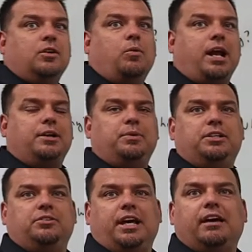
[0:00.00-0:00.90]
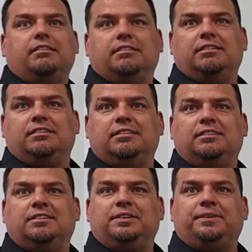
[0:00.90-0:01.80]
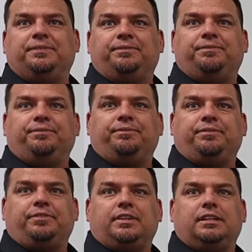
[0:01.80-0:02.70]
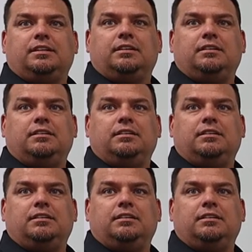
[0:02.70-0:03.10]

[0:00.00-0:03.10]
Why did we do that? It was cheaper to put